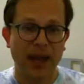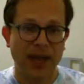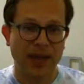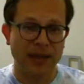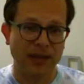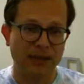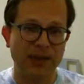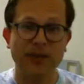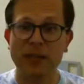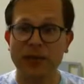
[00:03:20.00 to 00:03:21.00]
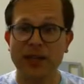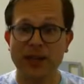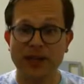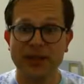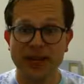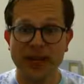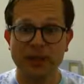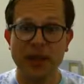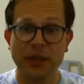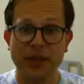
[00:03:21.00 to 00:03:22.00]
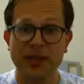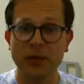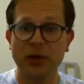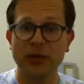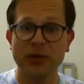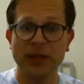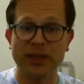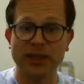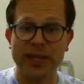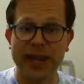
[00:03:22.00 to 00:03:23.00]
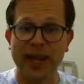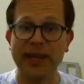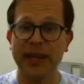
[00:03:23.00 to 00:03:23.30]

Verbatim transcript: and 50% of the time it was somewhere between 10